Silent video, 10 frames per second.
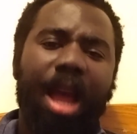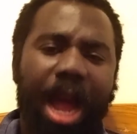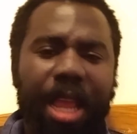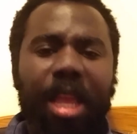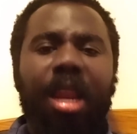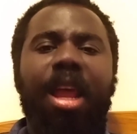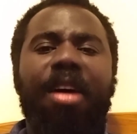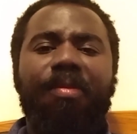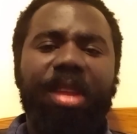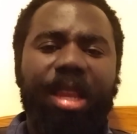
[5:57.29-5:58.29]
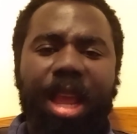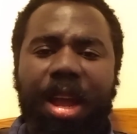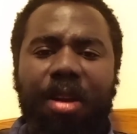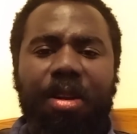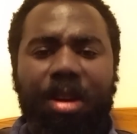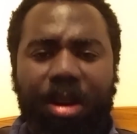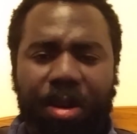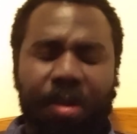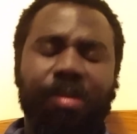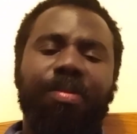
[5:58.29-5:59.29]
how you love me now,
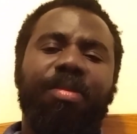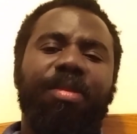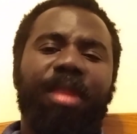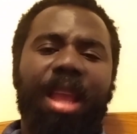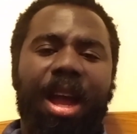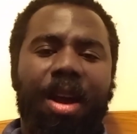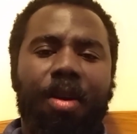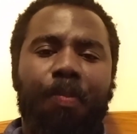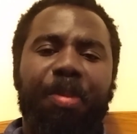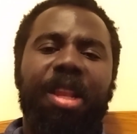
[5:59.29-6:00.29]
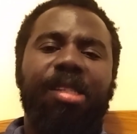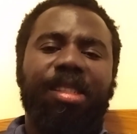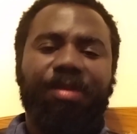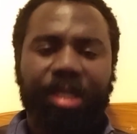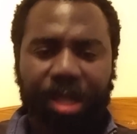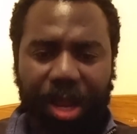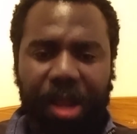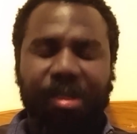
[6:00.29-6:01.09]
girl? I hope you love it.